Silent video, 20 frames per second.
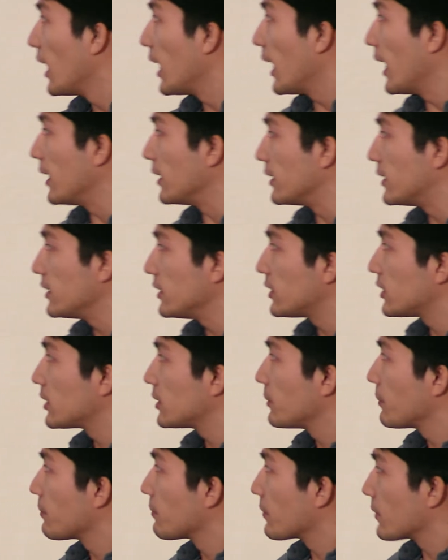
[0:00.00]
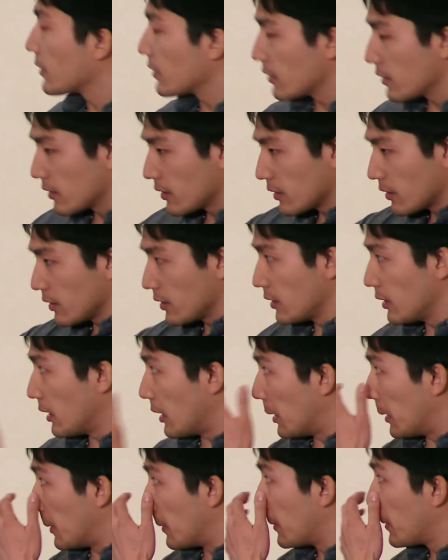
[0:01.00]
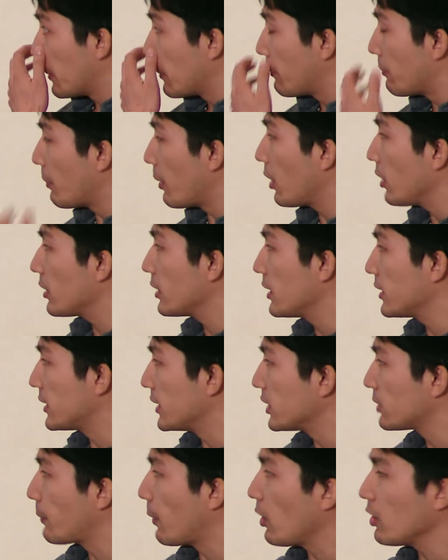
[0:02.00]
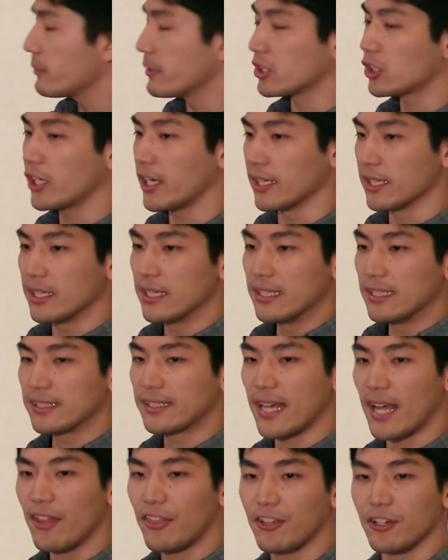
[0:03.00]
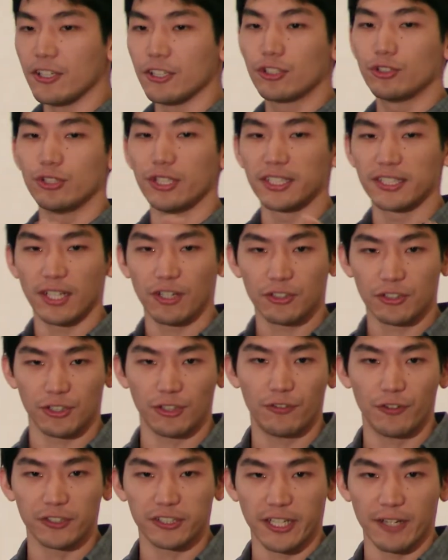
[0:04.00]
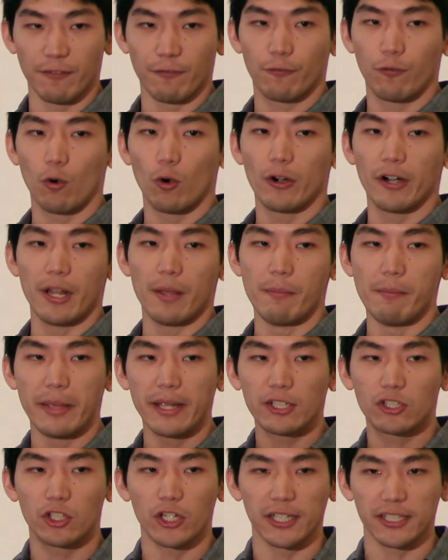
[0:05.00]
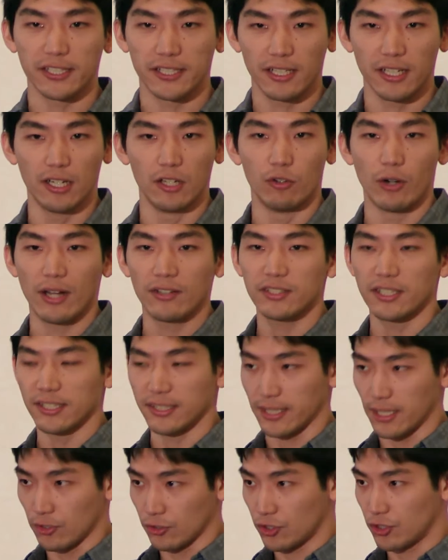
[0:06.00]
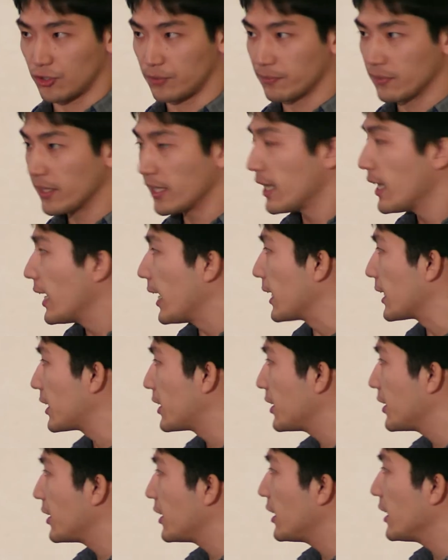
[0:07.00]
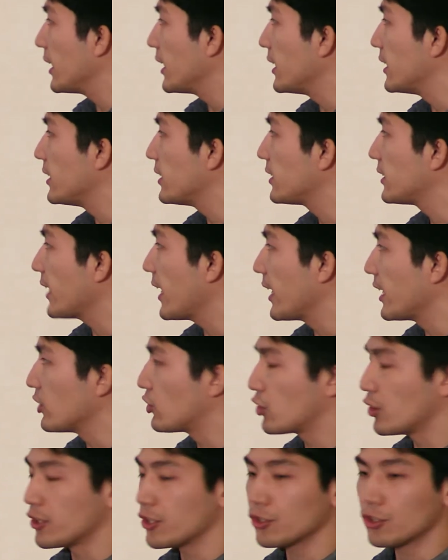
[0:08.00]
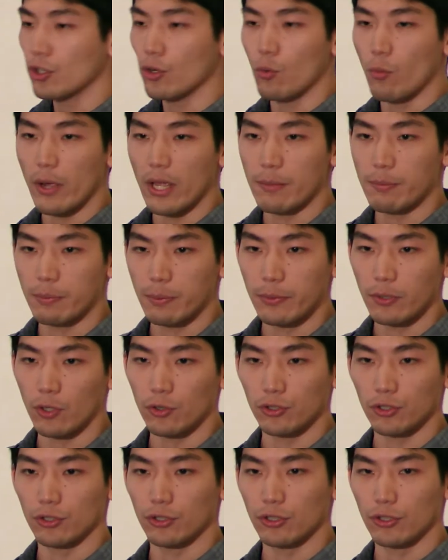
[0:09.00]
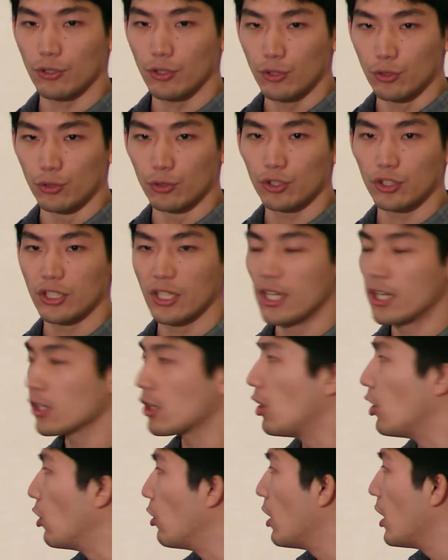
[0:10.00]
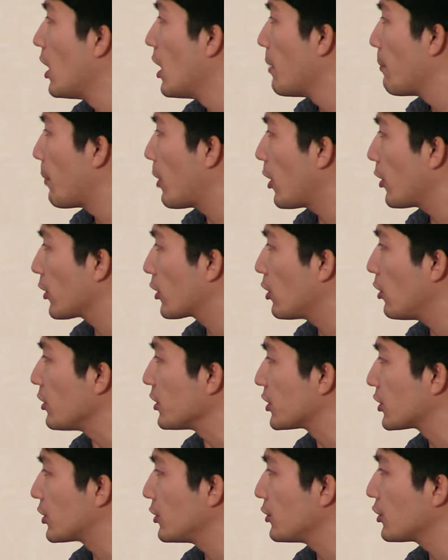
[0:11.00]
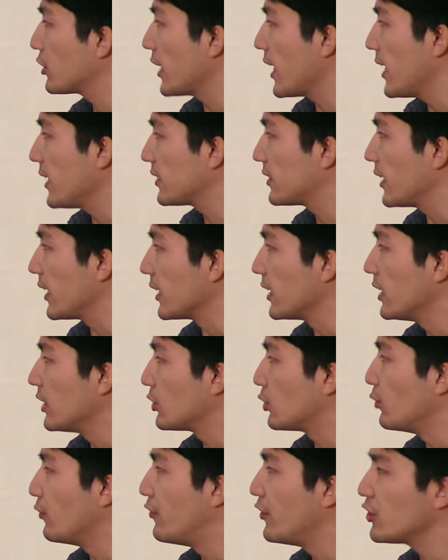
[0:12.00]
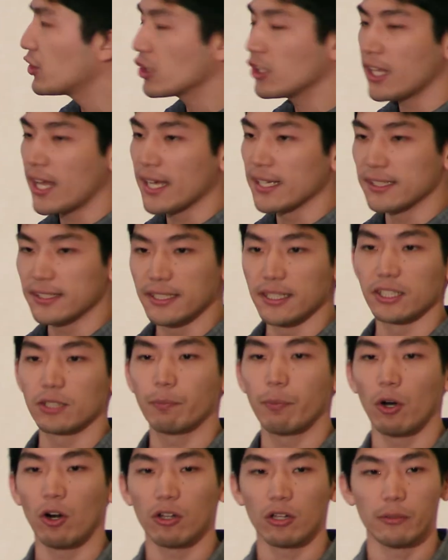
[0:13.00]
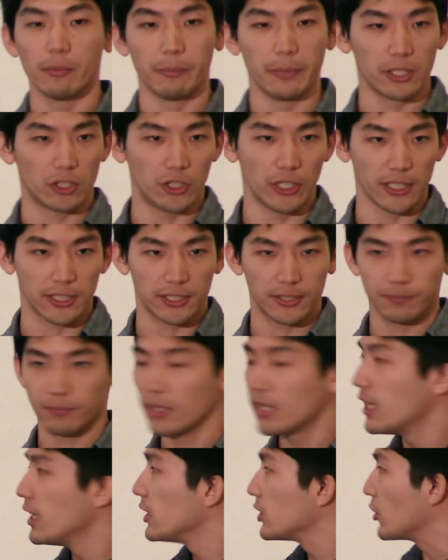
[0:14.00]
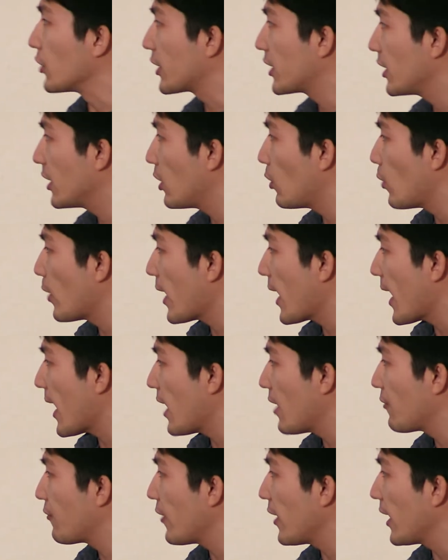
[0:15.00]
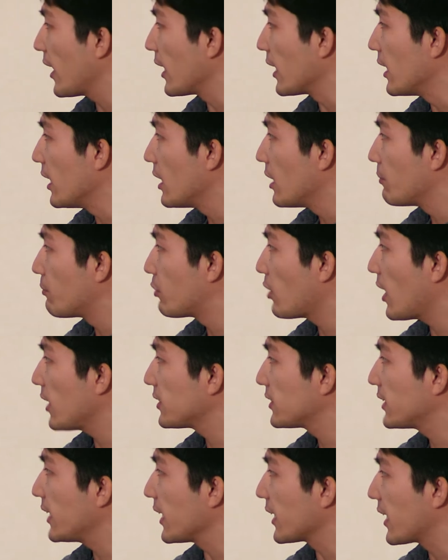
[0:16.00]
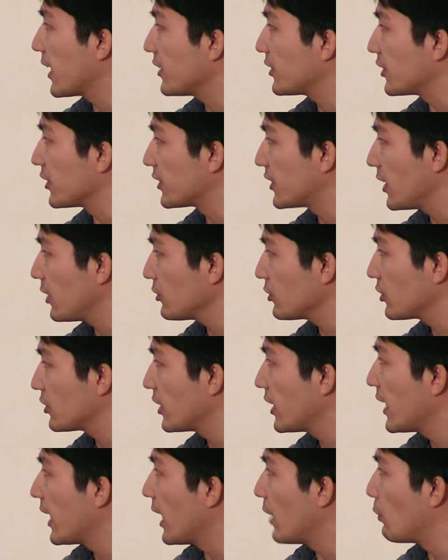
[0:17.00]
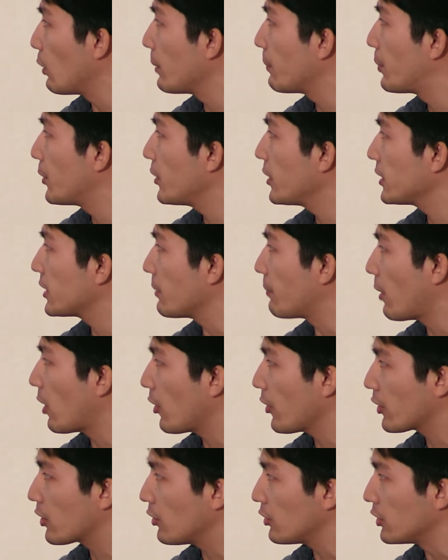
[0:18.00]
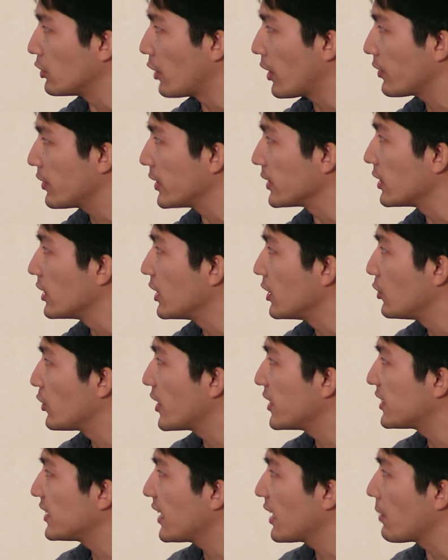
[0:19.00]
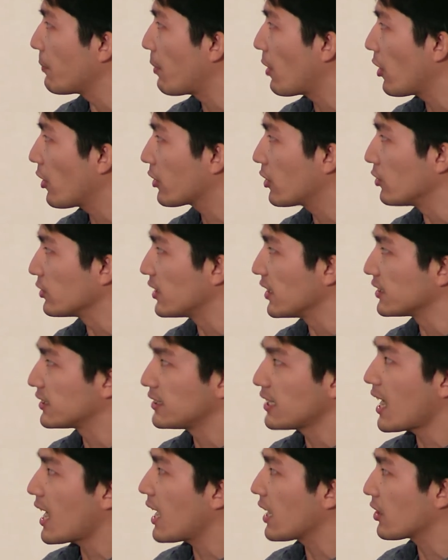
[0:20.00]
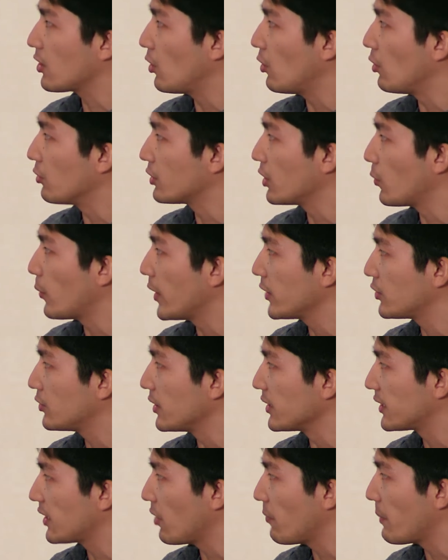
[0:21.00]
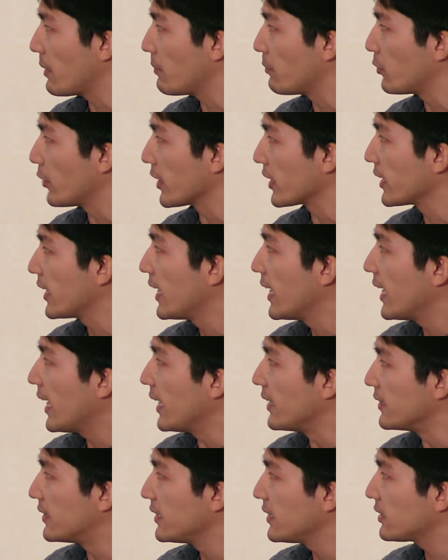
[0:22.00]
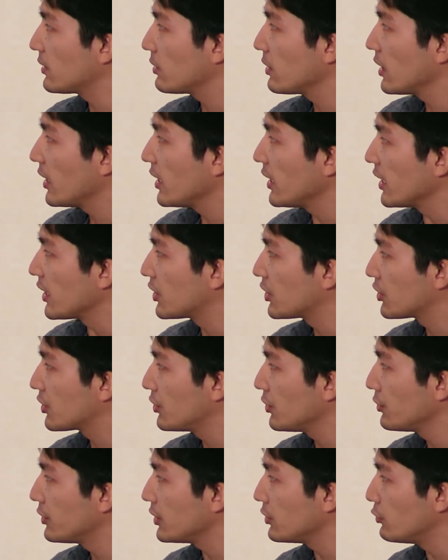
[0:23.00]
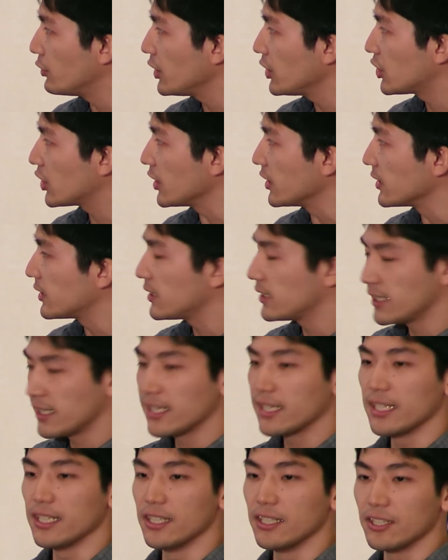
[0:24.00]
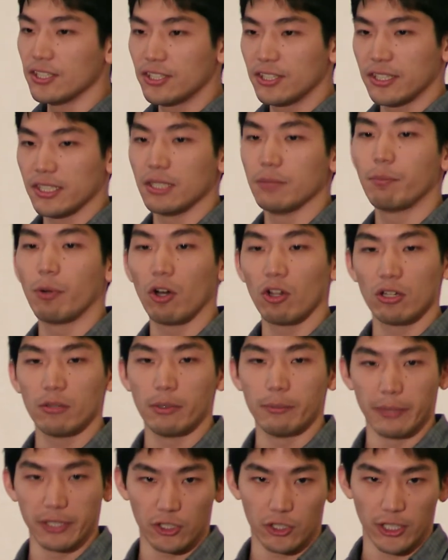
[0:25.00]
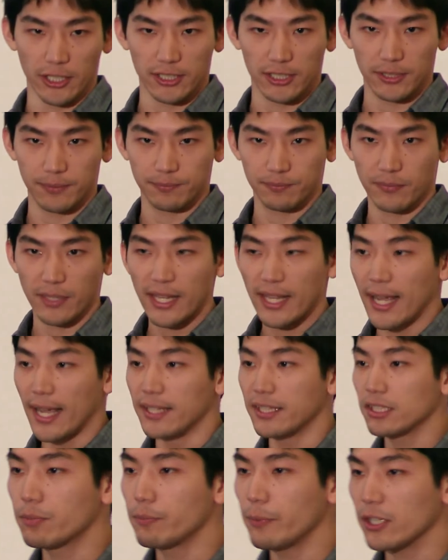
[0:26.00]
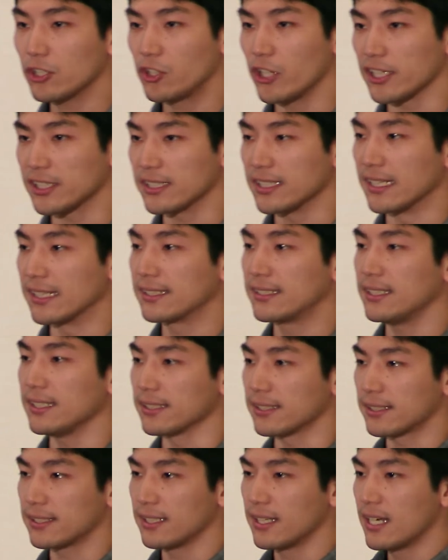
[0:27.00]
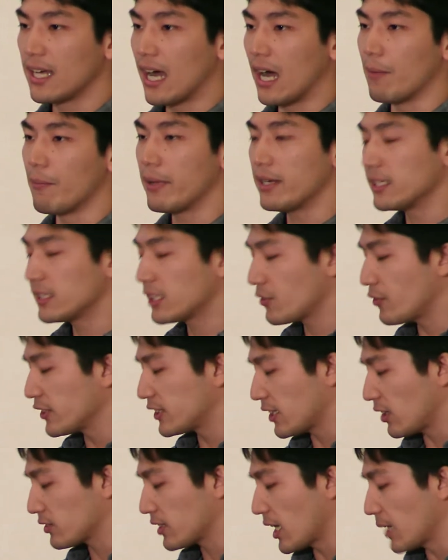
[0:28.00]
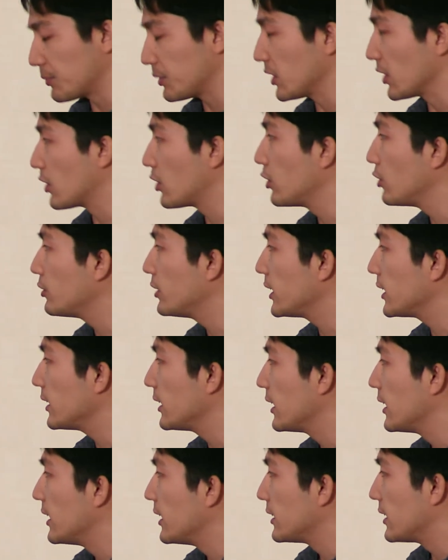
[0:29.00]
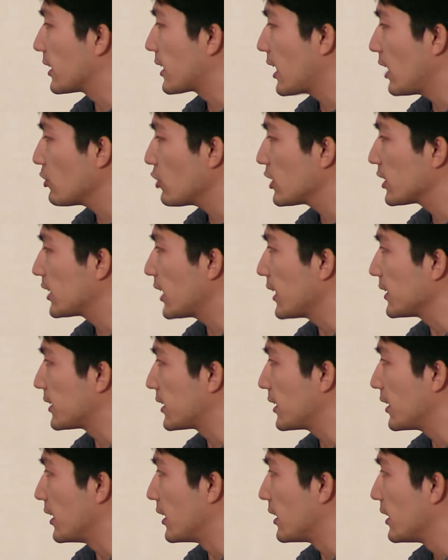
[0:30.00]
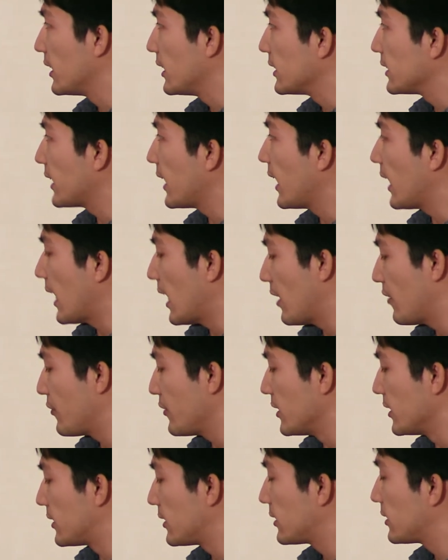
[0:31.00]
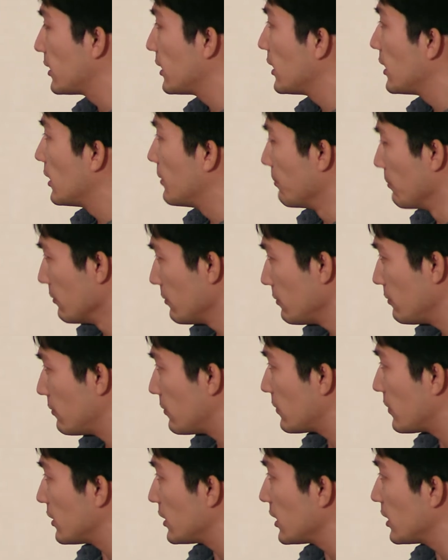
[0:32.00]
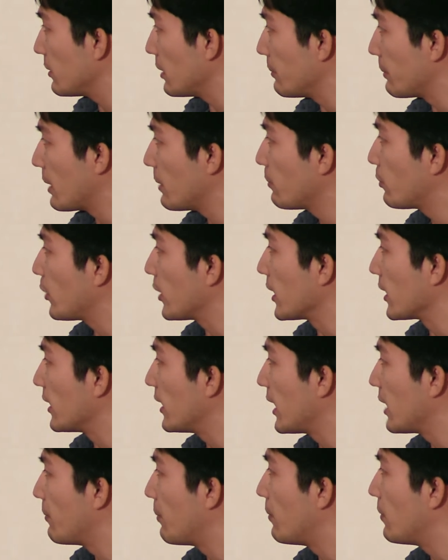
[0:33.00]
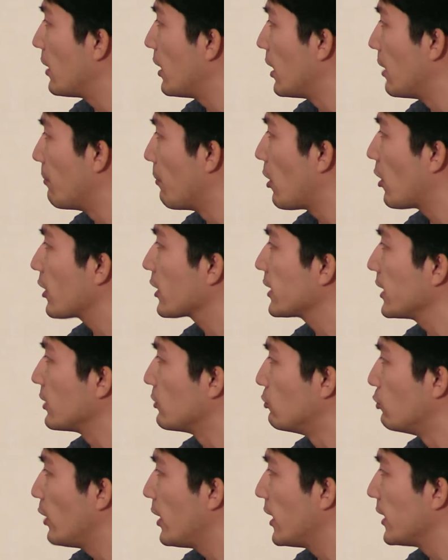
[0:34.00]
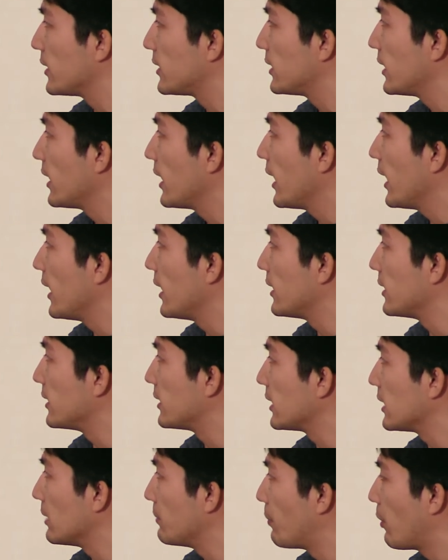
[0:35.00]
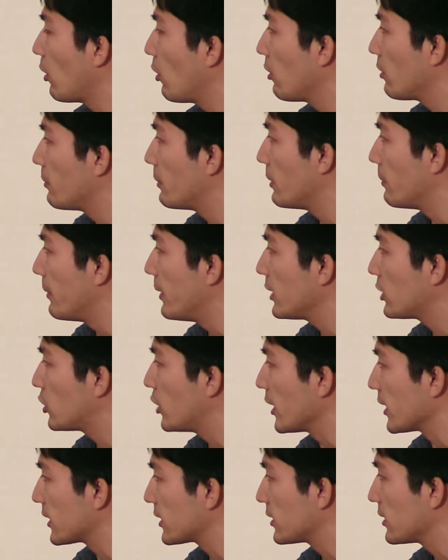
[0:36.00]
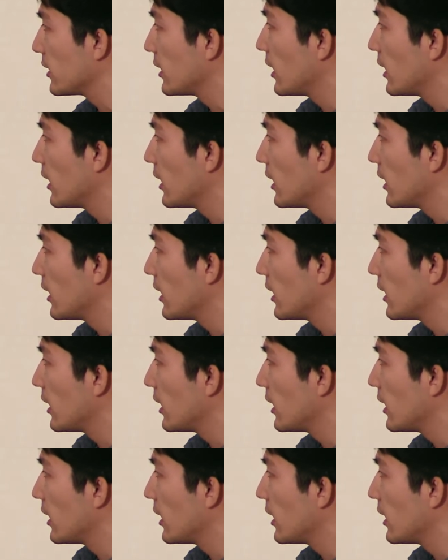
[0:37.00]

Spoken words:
And this polymer chain tethered to the cell surface and form a matrix around the cells. And here is a traditional way people use called particle exclusion assay to visualize this polymer matrix. So here we have a prostate cancer cells, and we put in the particle around it. You can see that the particle does not go all the way to the cell membrane. And this excluded region is the polymer matrix. And matrix exists on many different cell types, including the chondrocytes here that have its membrane marked in red, and the polymer matrix